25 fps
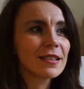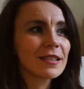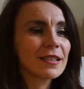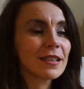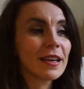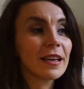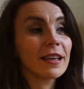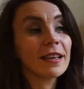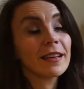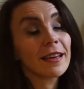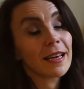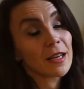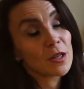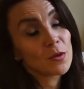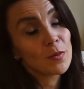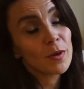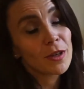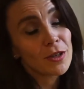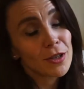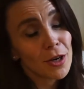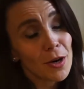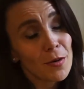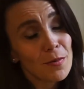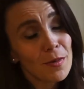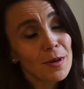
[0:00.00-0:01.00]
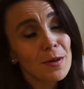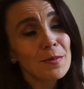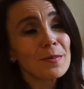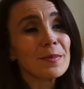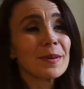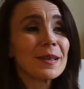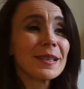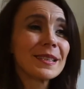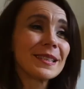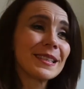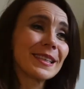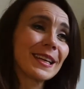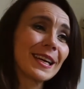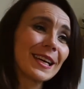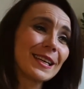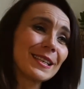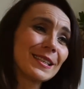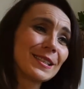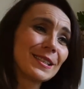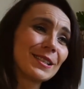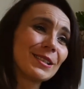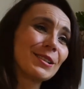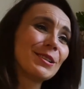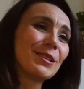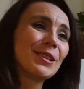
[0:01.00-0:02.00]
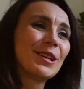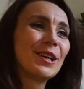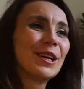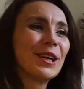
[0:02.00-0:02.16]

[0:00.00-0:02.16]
I can speak German, but I still